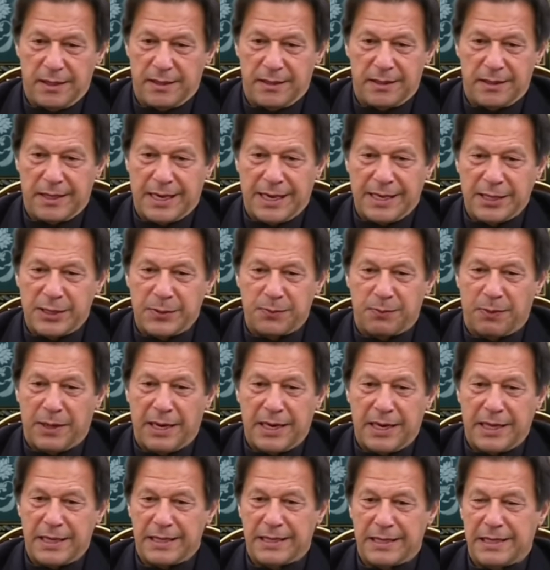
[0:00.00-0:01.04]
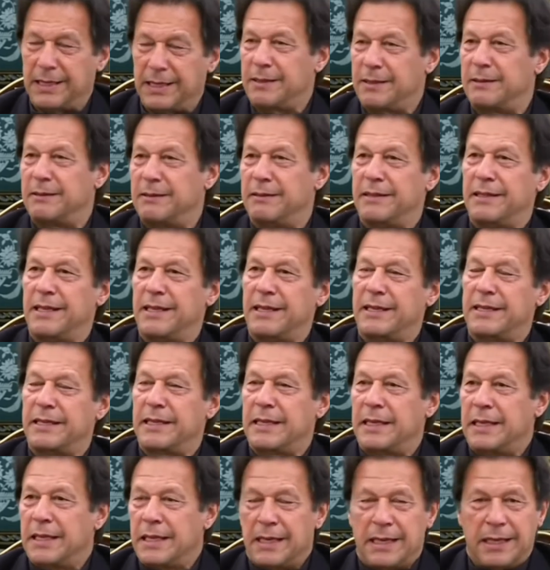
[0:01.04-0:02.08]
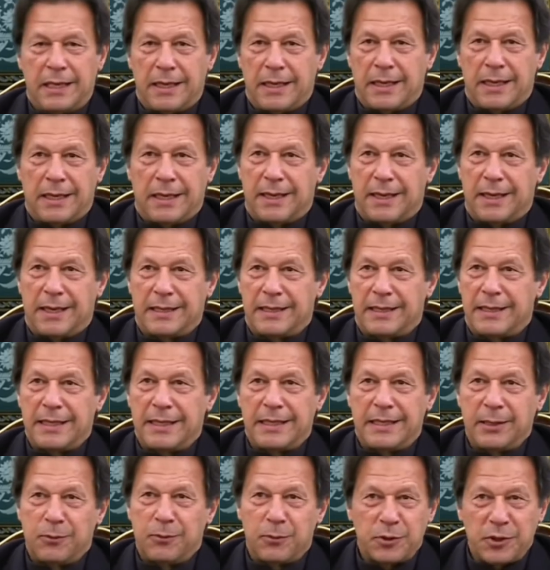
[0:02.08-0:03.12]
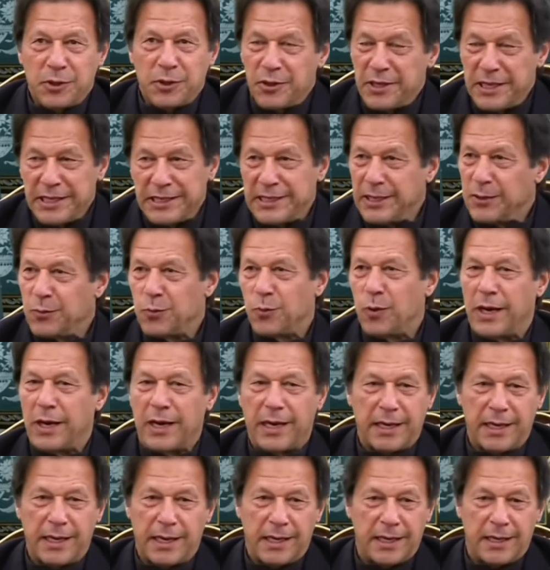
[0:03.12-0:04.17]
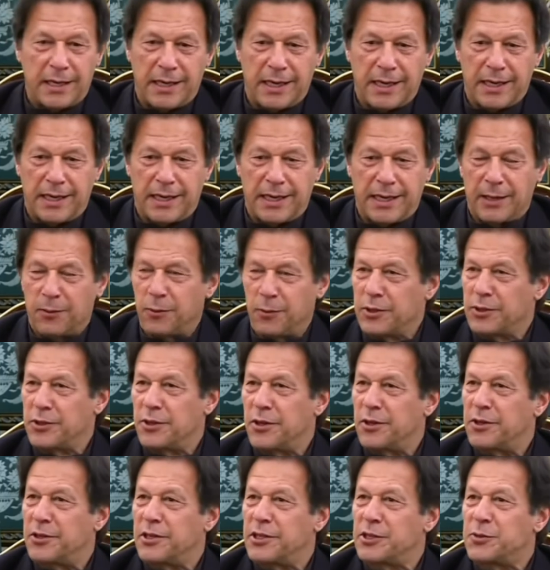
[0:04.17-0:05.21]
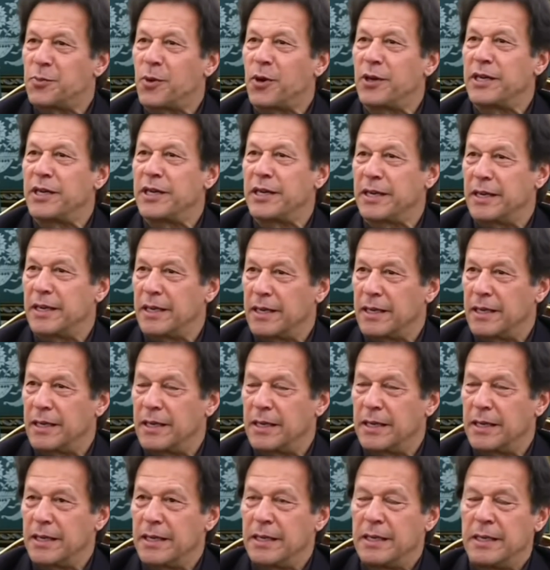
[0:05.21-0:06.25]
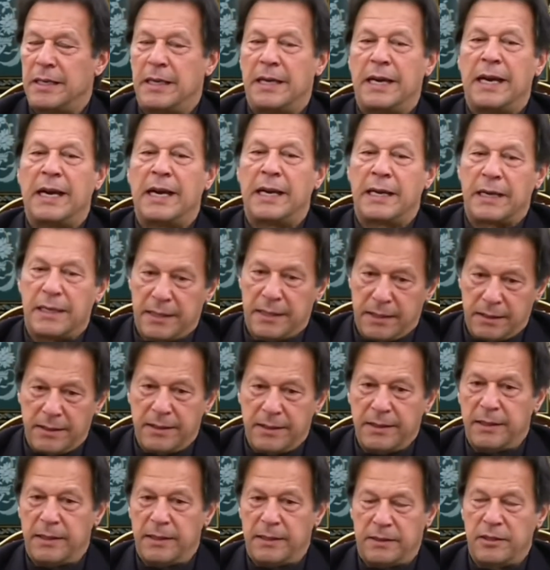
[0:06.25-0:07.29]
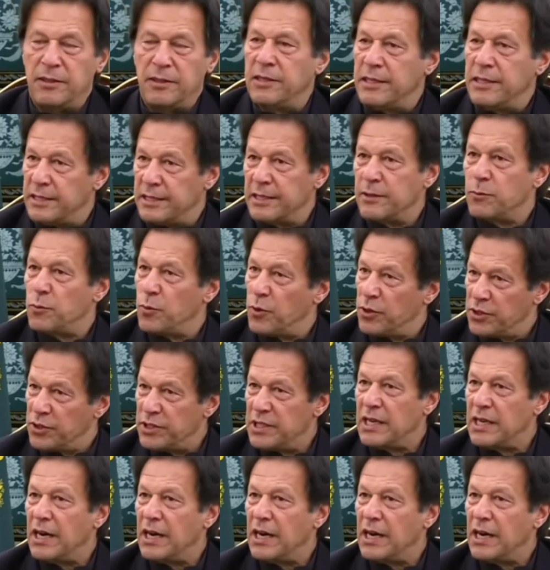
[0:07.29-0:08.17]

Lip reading: transpired that there was a reason why India was not responding. And the reason was the